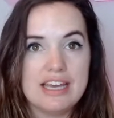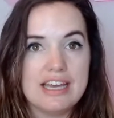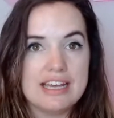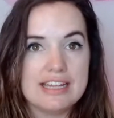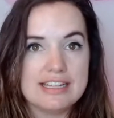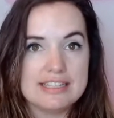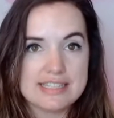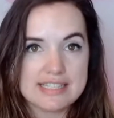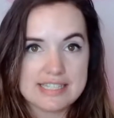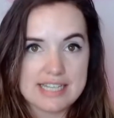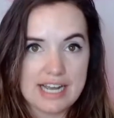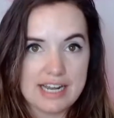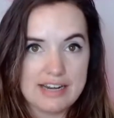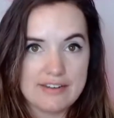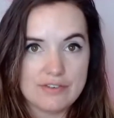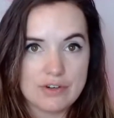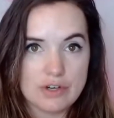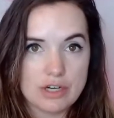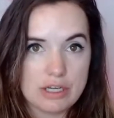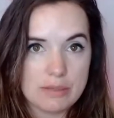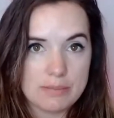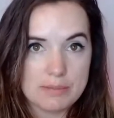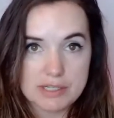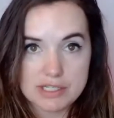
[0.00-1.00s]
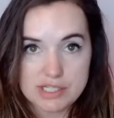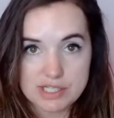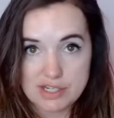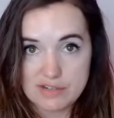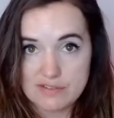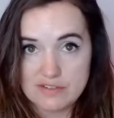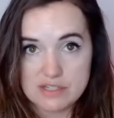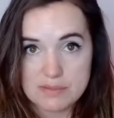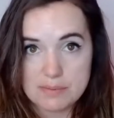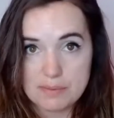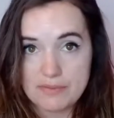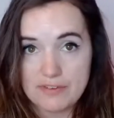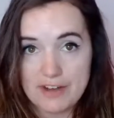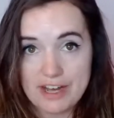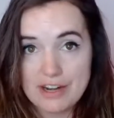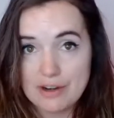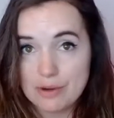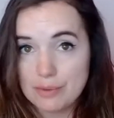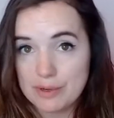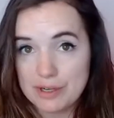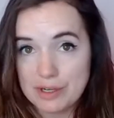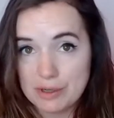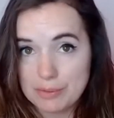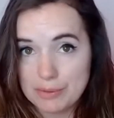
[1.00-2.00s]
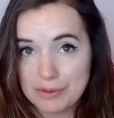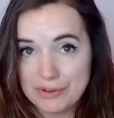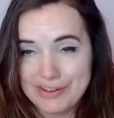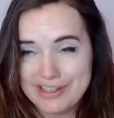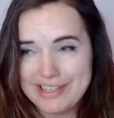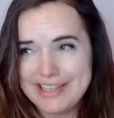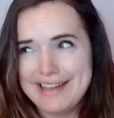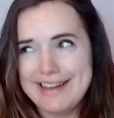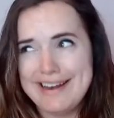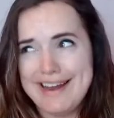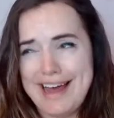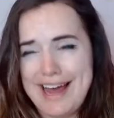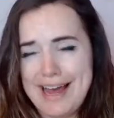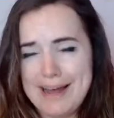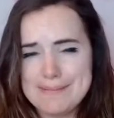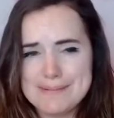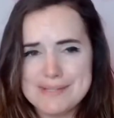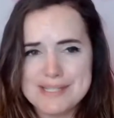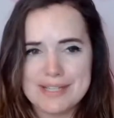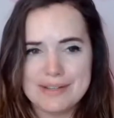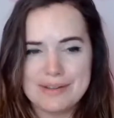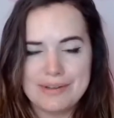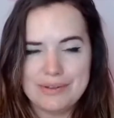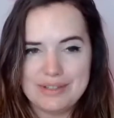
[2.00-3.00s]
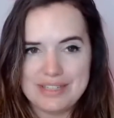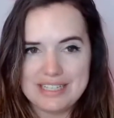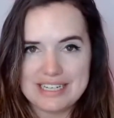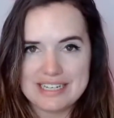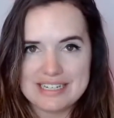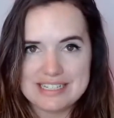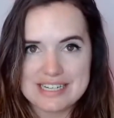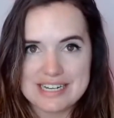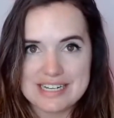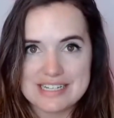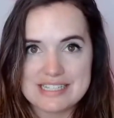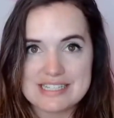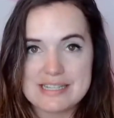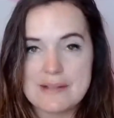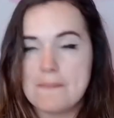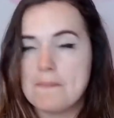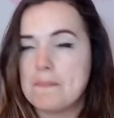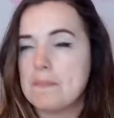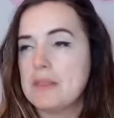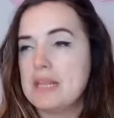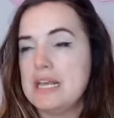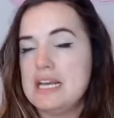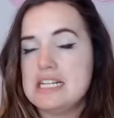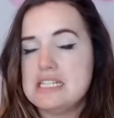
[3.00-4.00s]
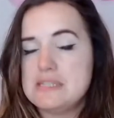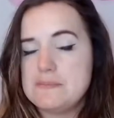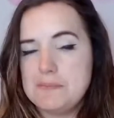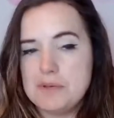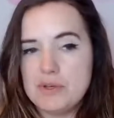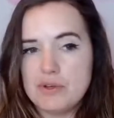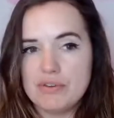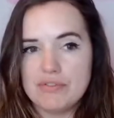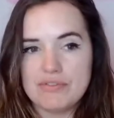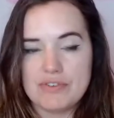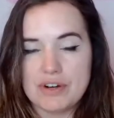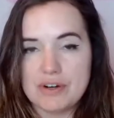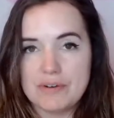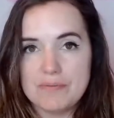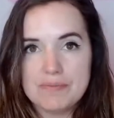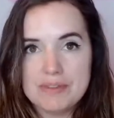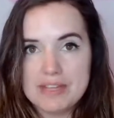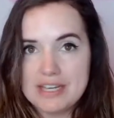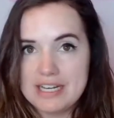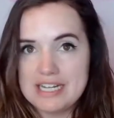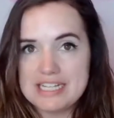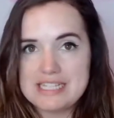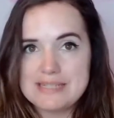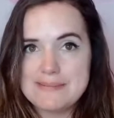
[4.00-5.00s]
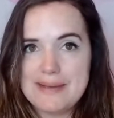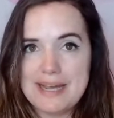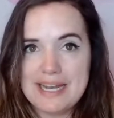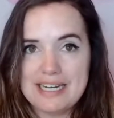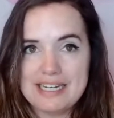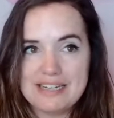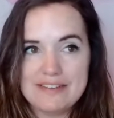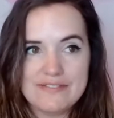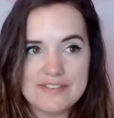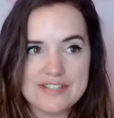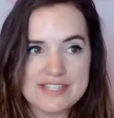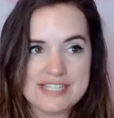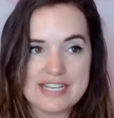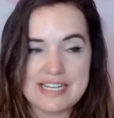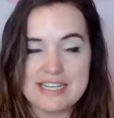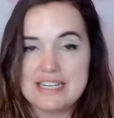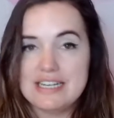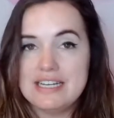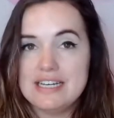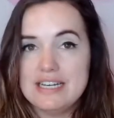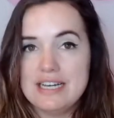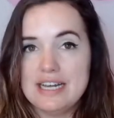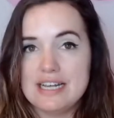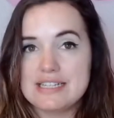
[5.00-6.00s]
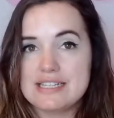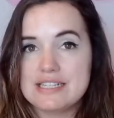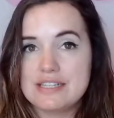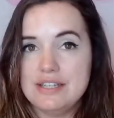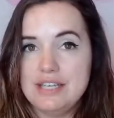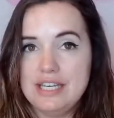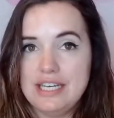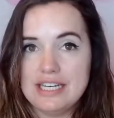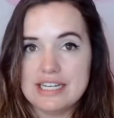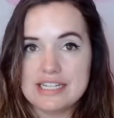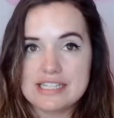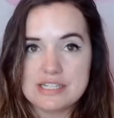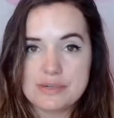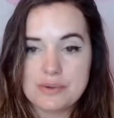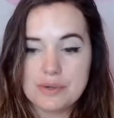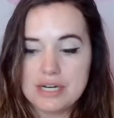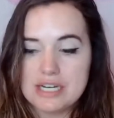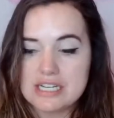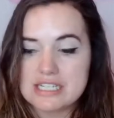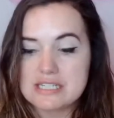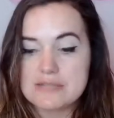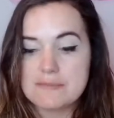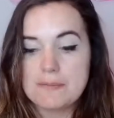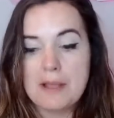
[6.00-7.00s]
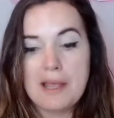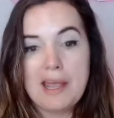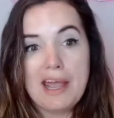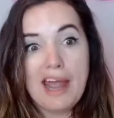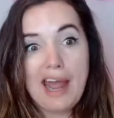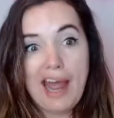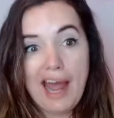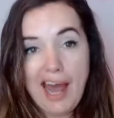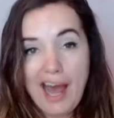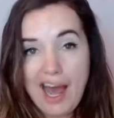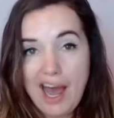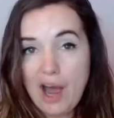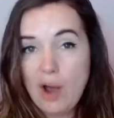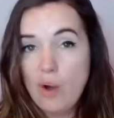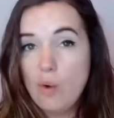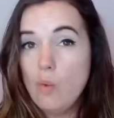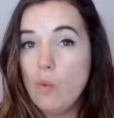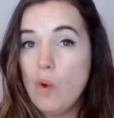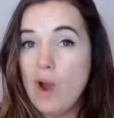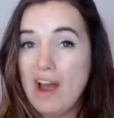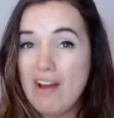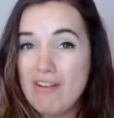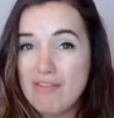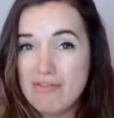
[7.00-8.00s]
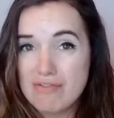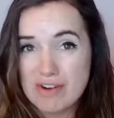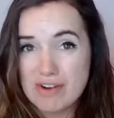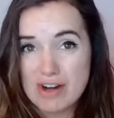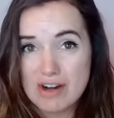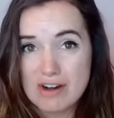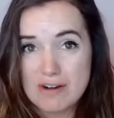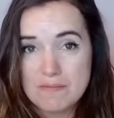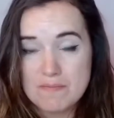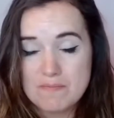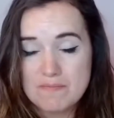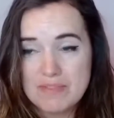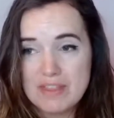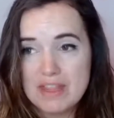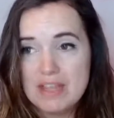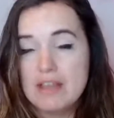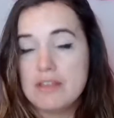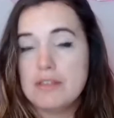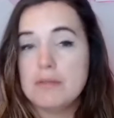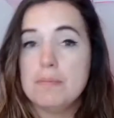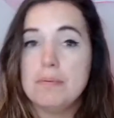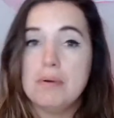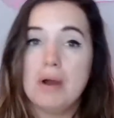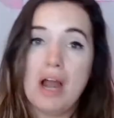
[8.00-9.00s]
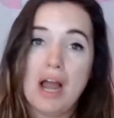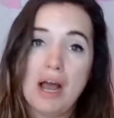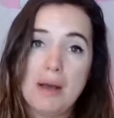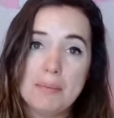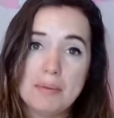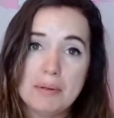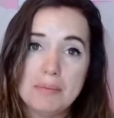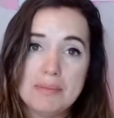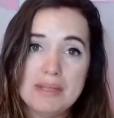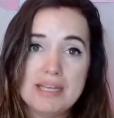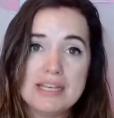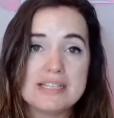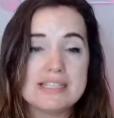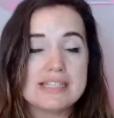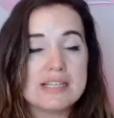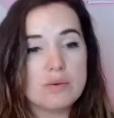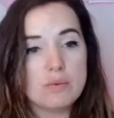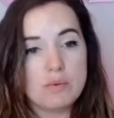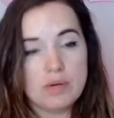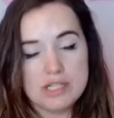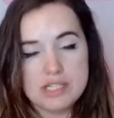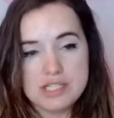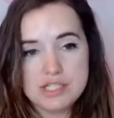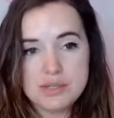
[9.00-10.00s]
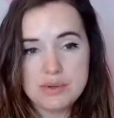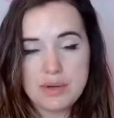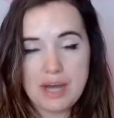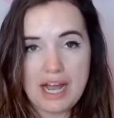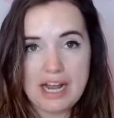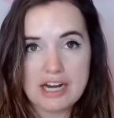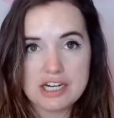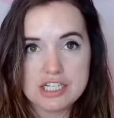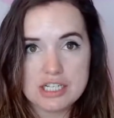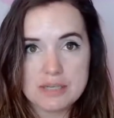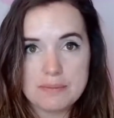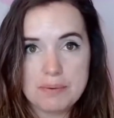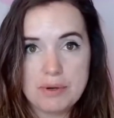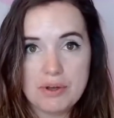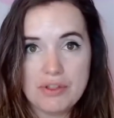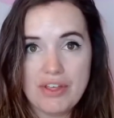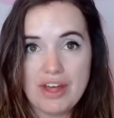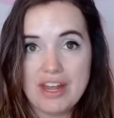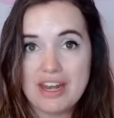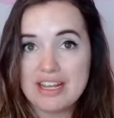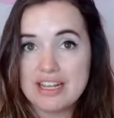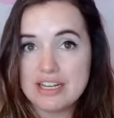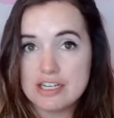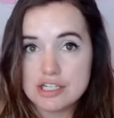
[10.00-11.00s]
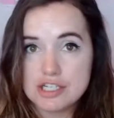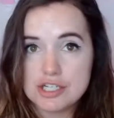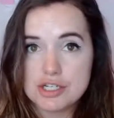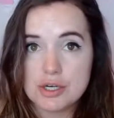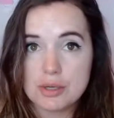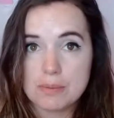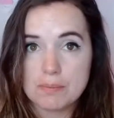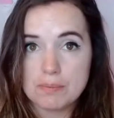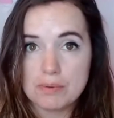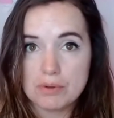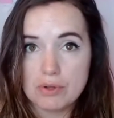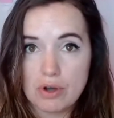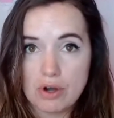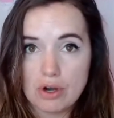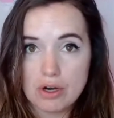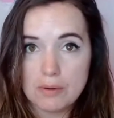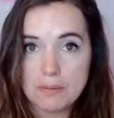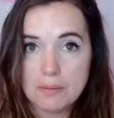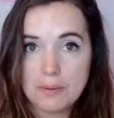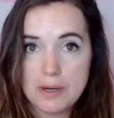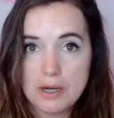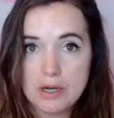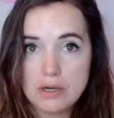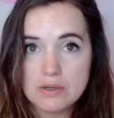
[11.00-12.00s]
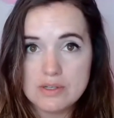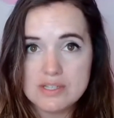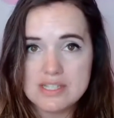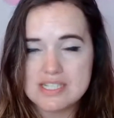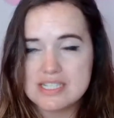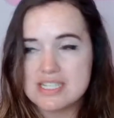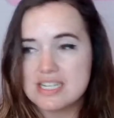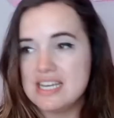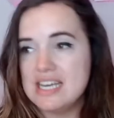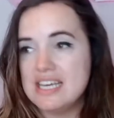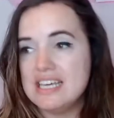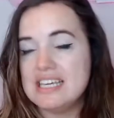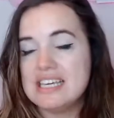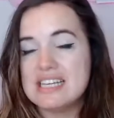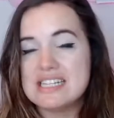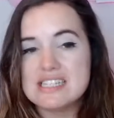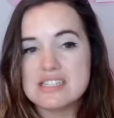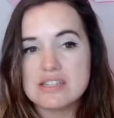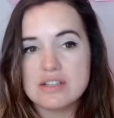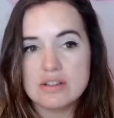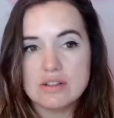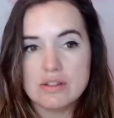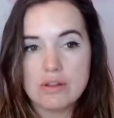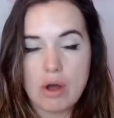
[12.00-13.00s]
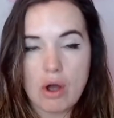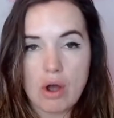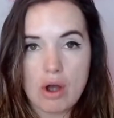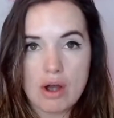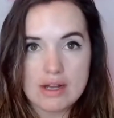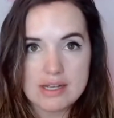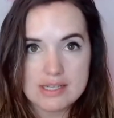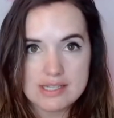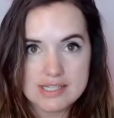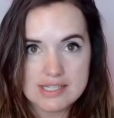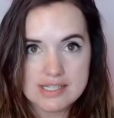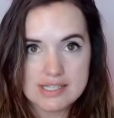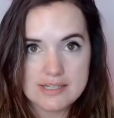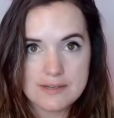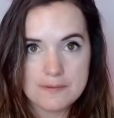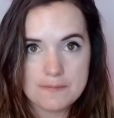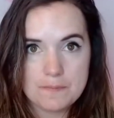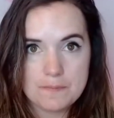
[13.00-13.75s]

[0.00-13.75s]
inside of your email service provider when you're building it? Absolutely, it does. It's beautiful. It's magnificent. It's clean. It's crisp. However, the problem is that once you actually put that into your blog post, it gets lost.